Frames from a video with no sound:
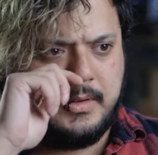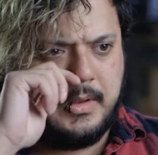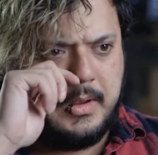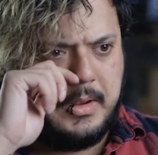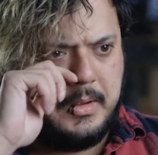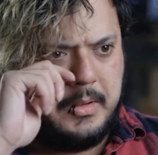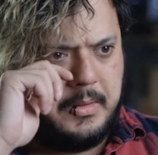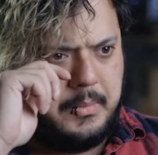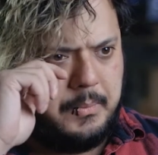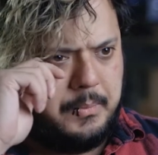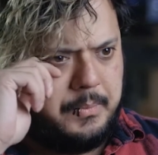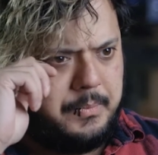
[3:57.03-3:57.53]

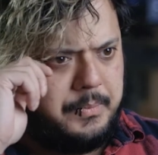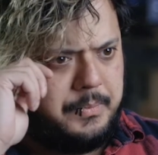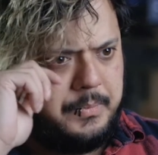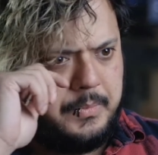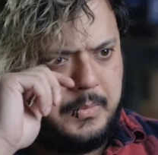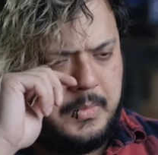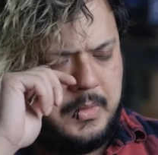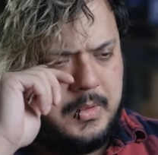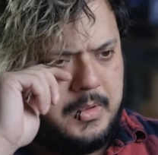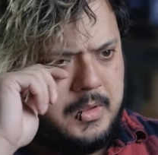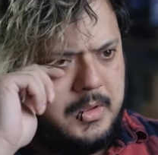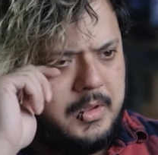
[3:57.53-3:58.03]

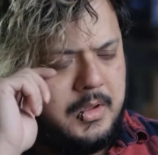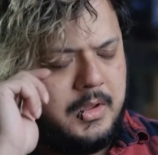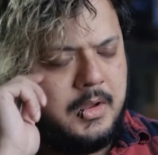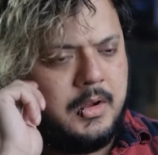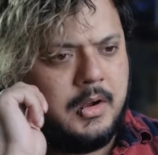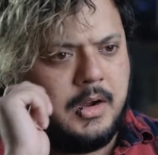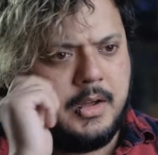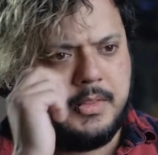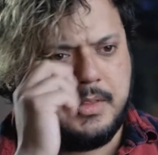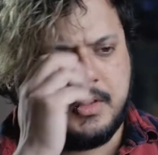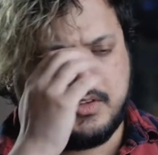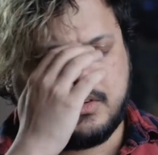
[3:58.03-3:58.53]

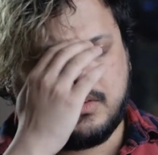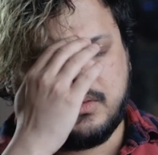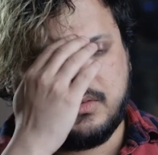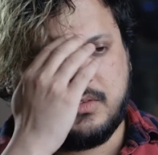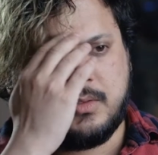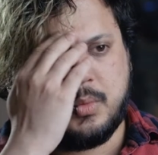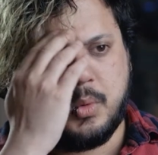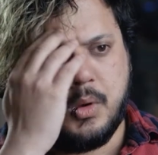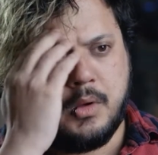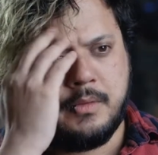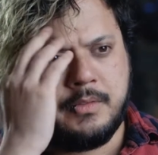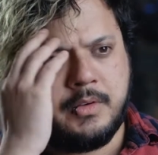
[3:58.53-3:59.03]
I think
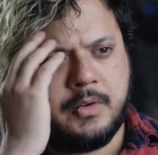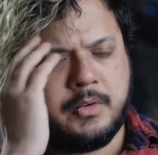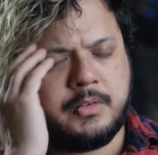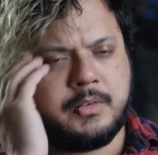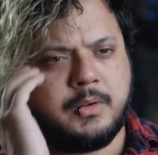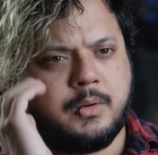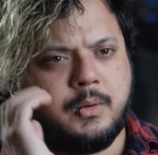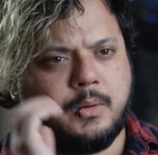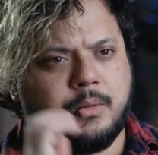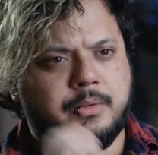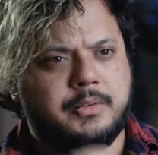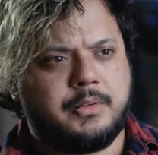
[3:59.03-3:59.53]
12 years
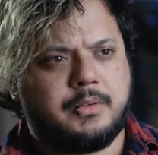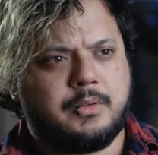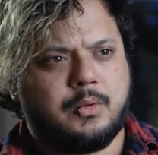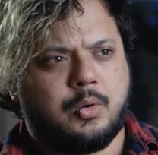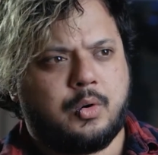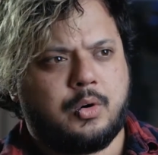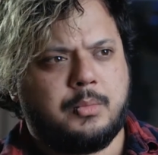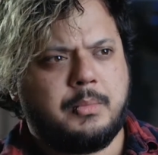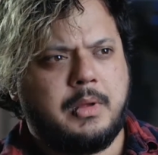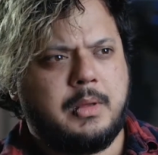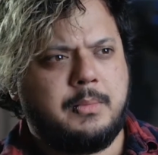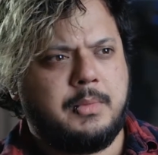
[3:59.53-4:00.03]
old,
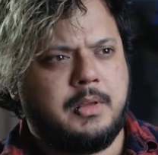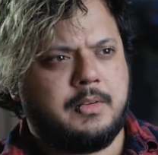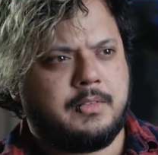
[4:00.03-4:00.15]
or maybe